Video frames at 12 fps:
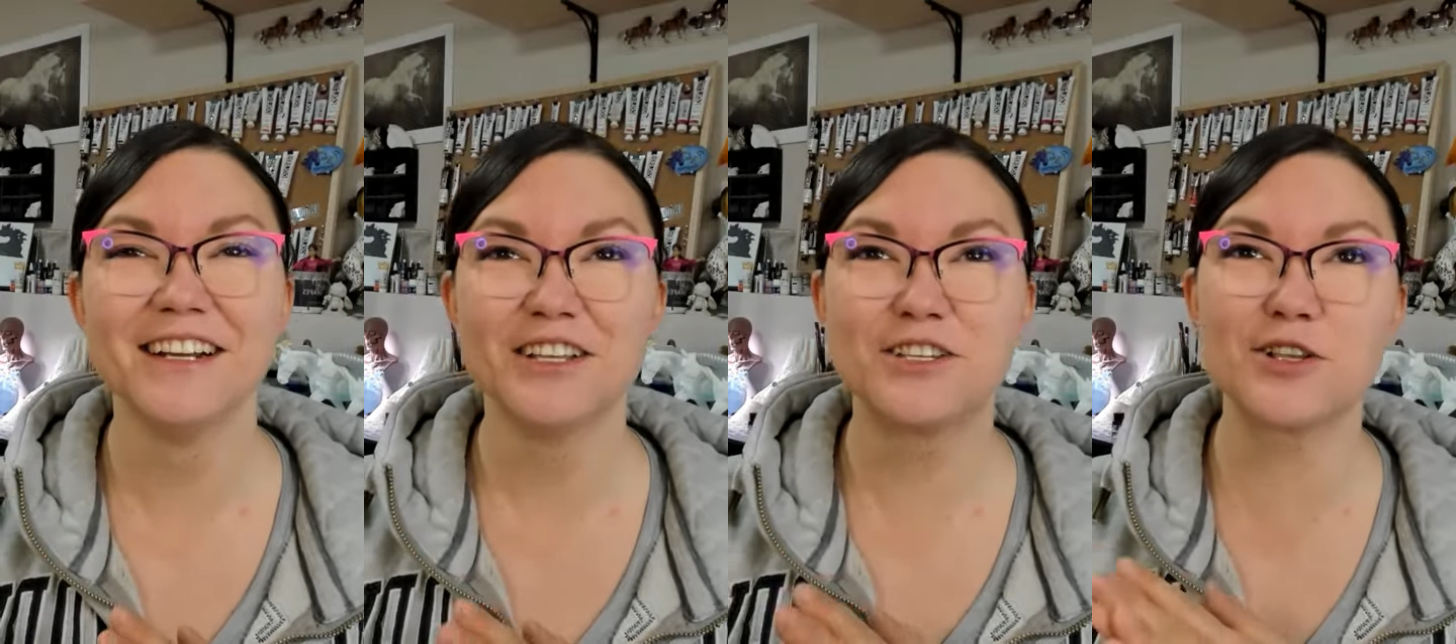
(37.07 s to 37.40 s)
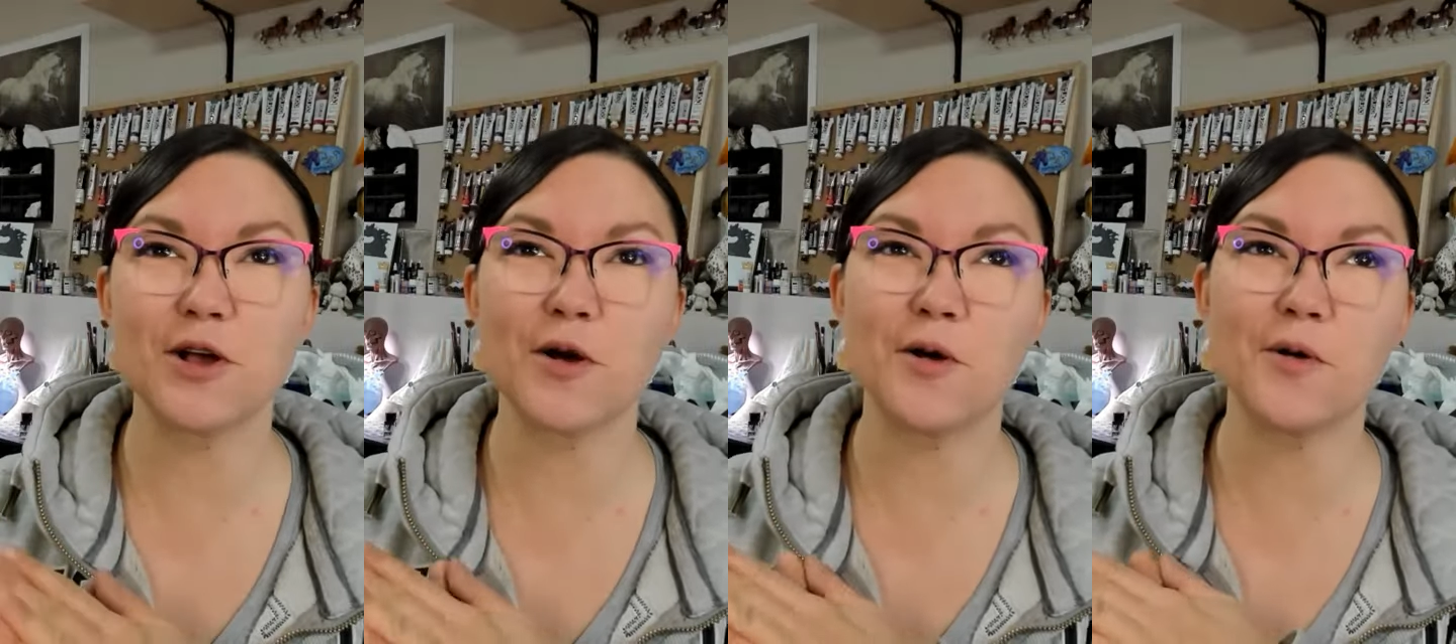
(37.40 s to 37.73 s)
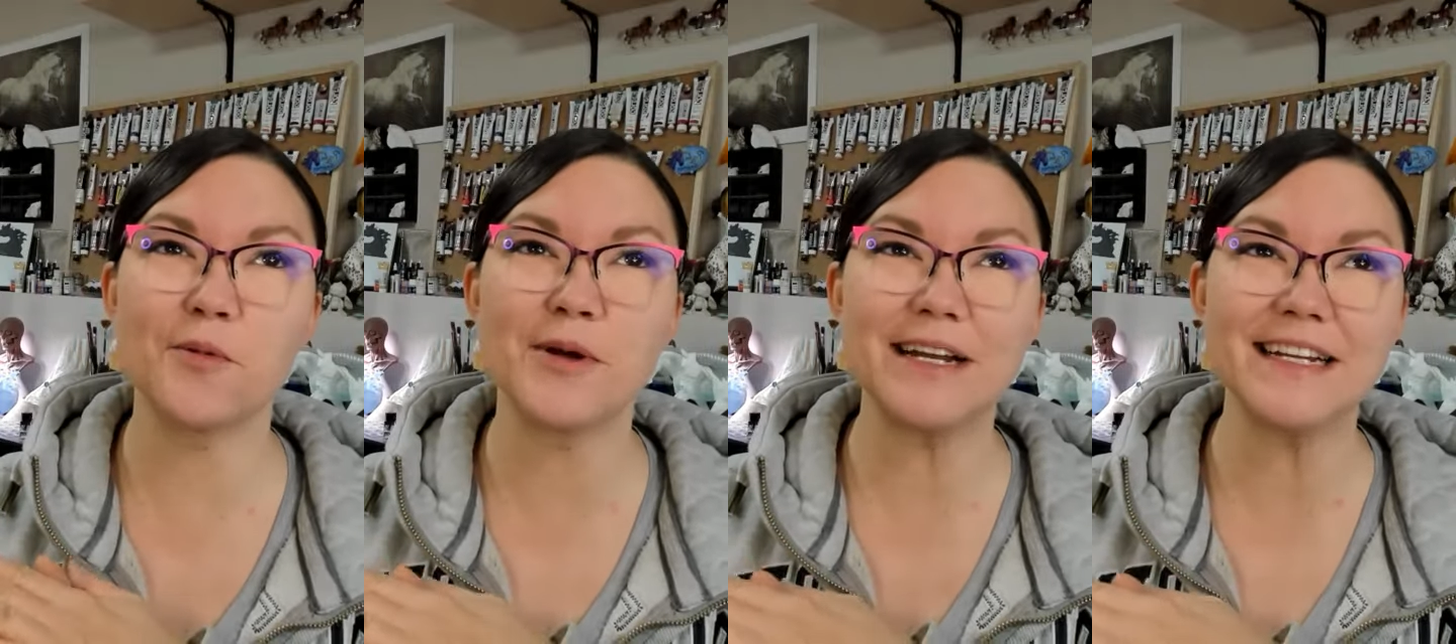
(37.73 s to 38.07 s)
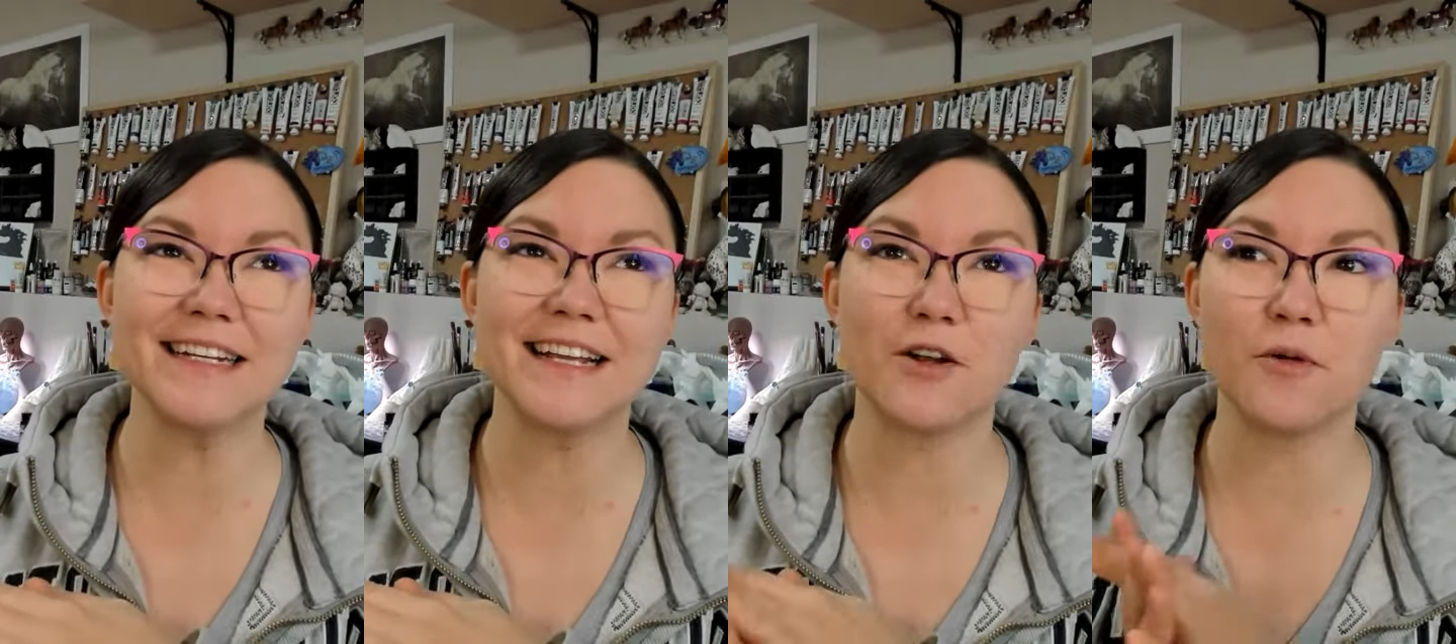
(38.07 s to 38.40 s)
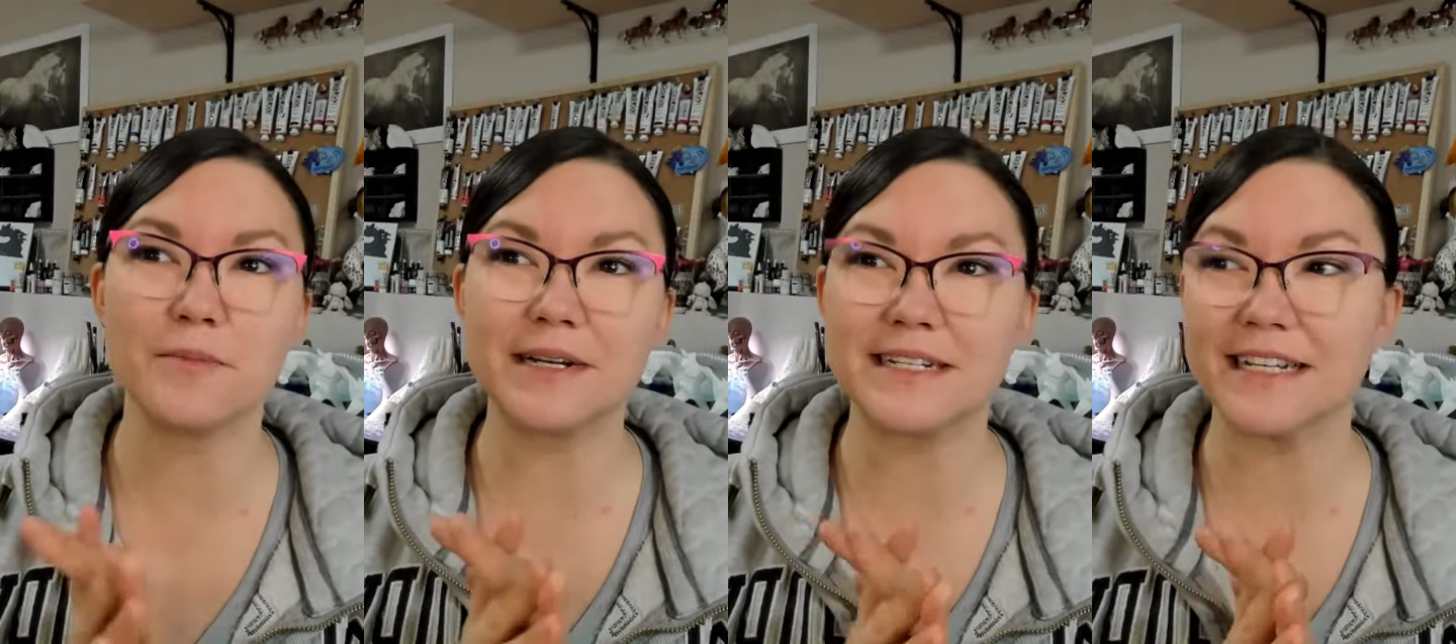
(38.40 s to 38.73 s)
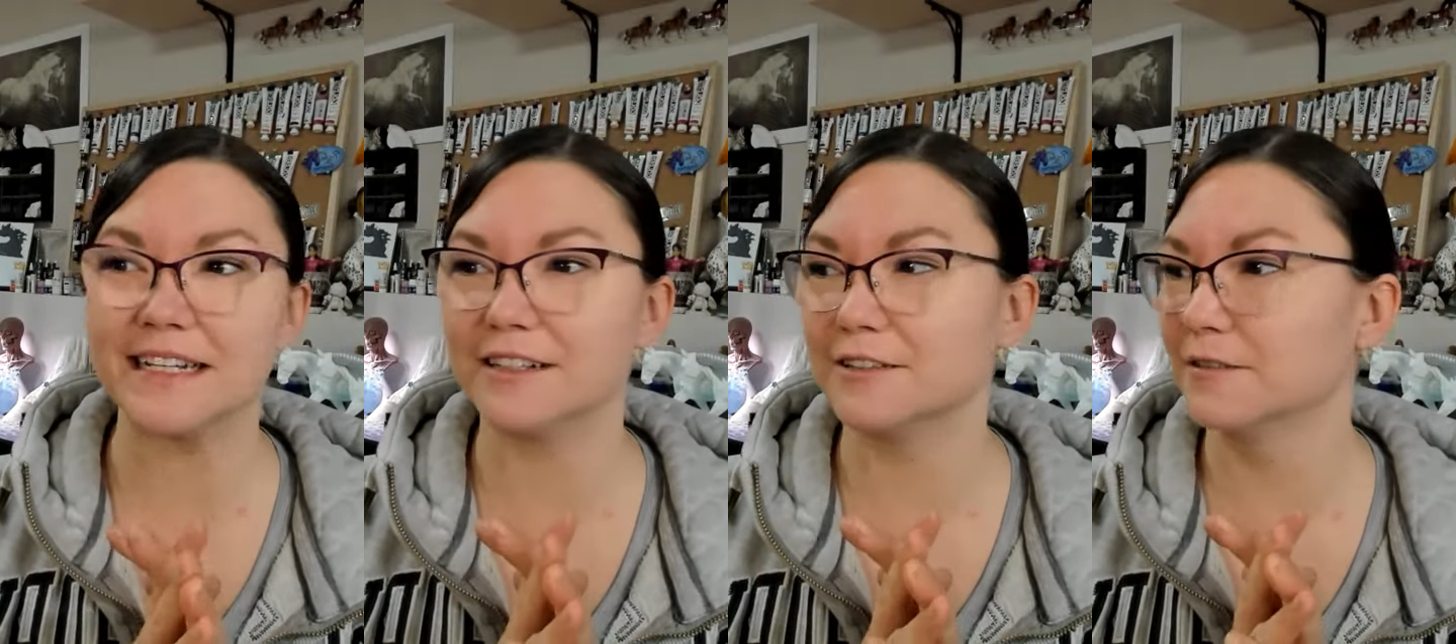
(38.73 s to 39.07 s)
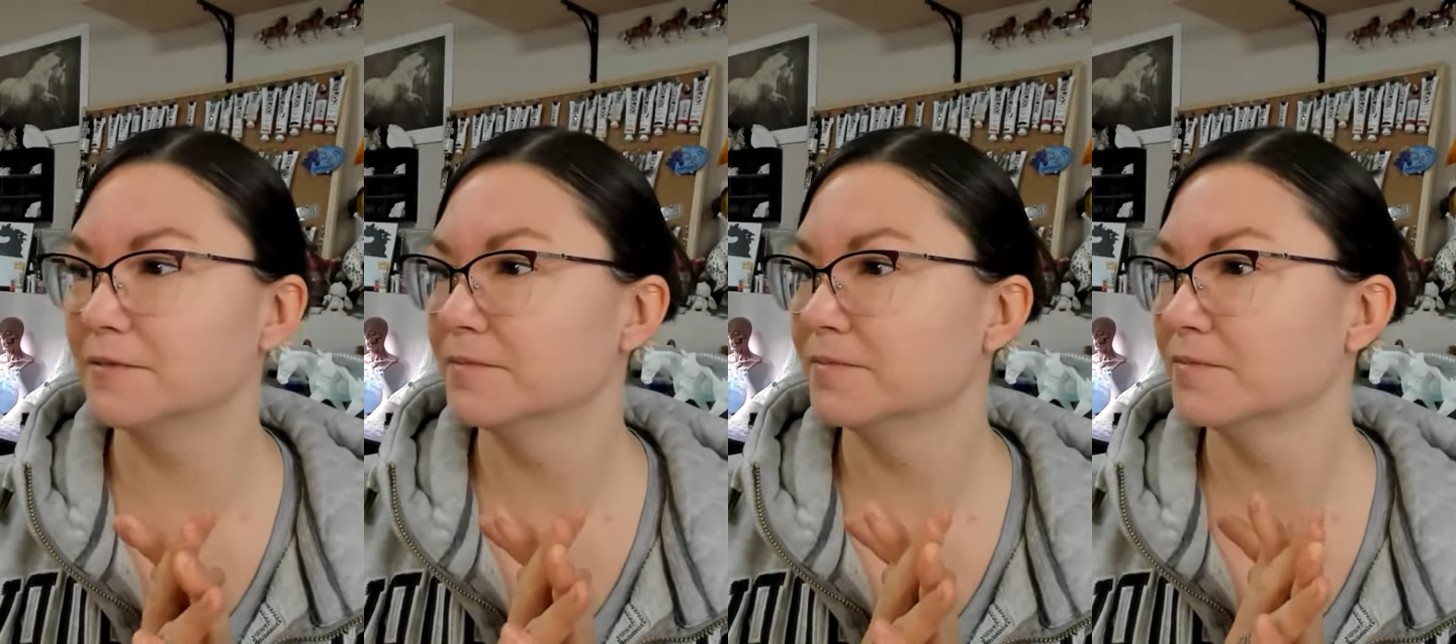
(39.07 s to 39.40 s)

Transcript: so we didn't get home until